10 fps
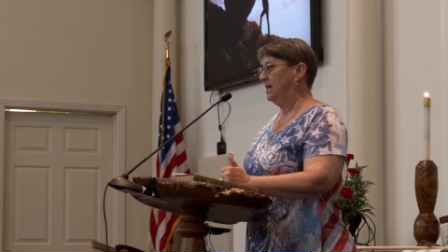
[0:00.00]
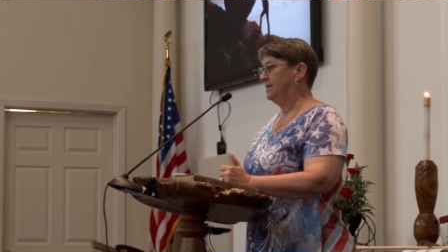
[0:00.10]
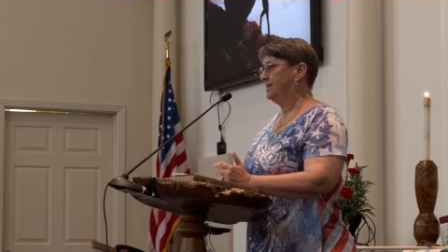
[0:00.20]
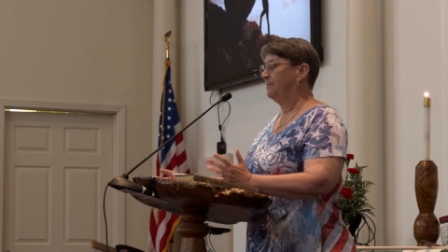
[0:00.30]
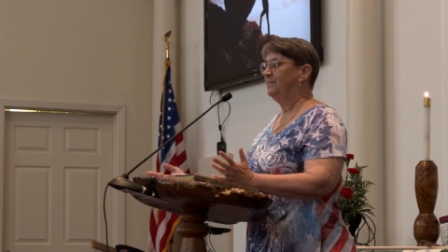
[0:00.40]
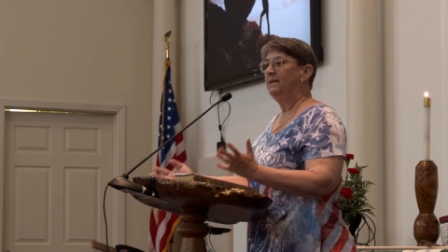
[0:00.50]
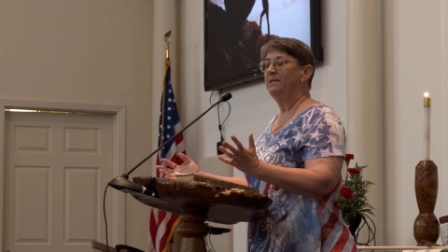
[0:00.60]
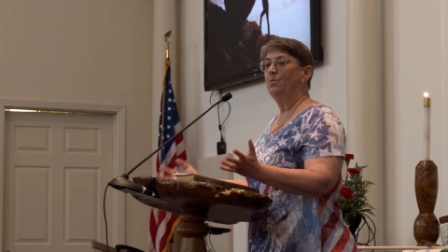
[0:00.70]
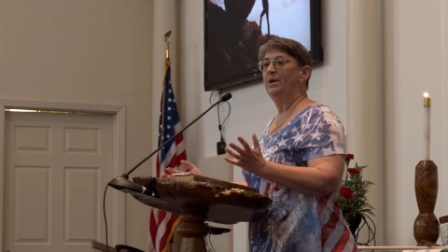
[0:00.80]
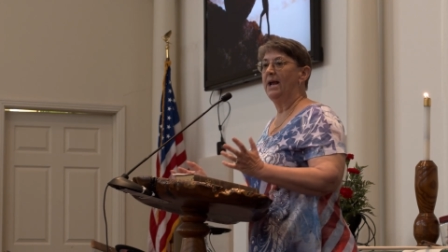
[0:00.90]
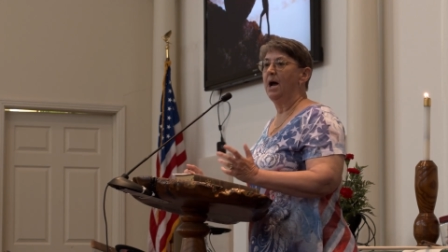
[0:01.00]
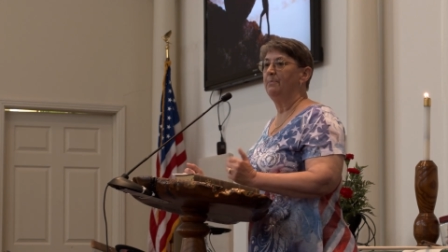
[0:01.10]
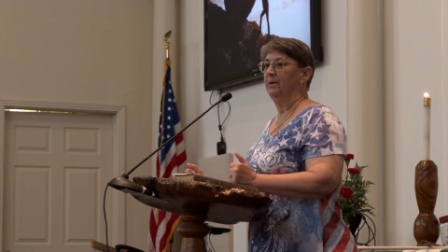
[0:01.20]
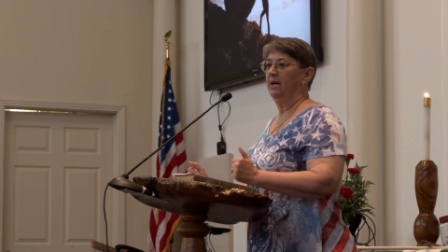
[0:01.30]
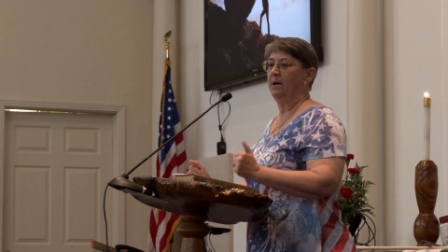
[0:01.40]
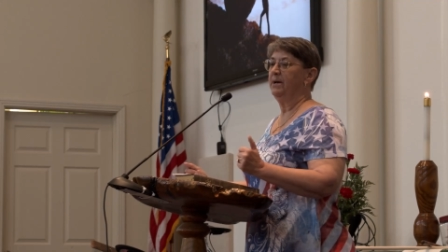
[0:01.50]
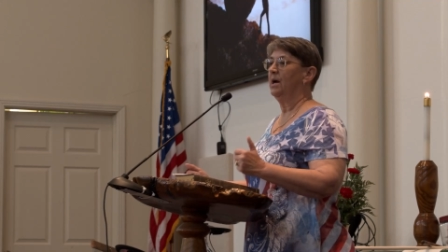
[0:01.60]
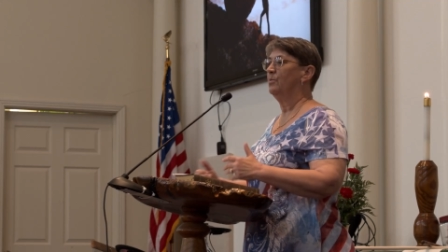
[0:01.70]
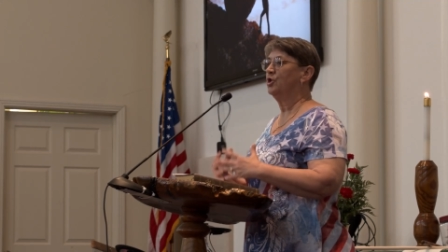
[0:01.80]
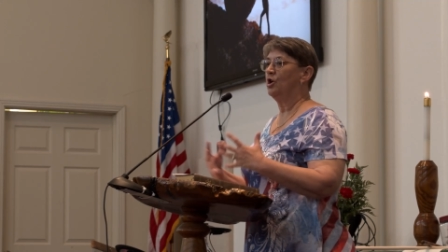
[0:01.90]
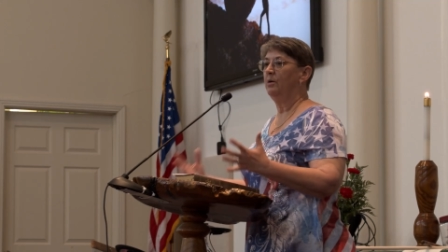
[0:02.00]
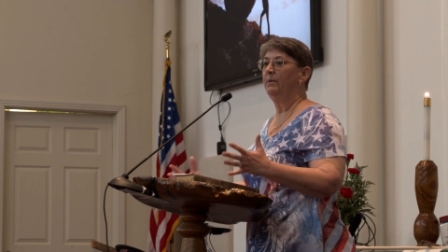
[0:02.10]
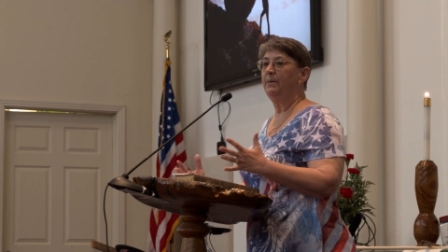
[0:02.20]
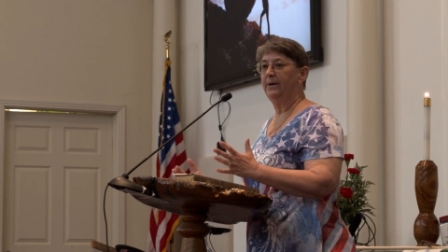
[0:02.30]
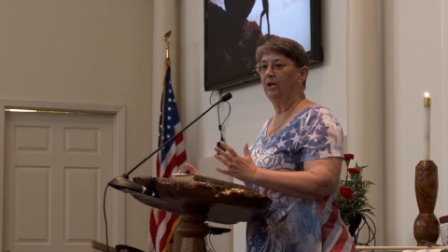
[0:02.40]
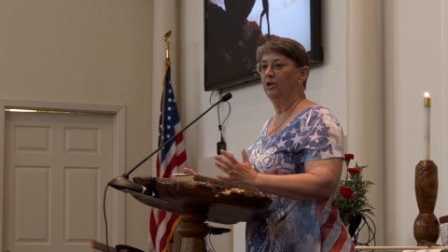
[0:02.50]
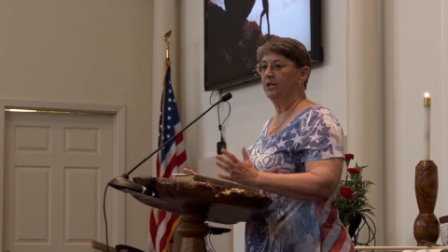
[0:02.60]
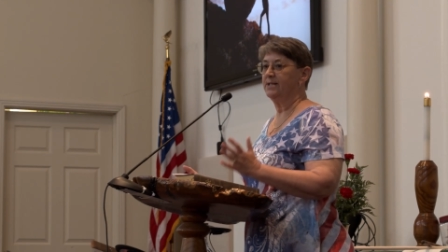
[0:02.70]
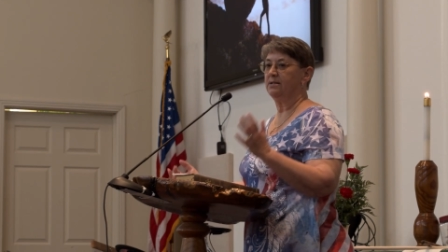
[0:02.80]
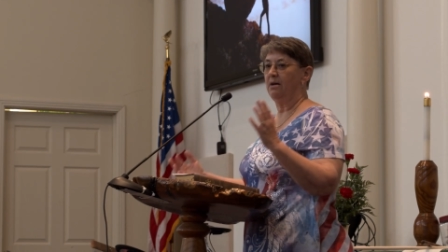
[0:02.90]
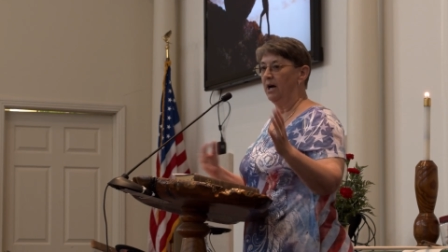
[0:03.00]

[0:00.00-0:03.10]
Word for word: something that would happen. I mean, I would call my parents.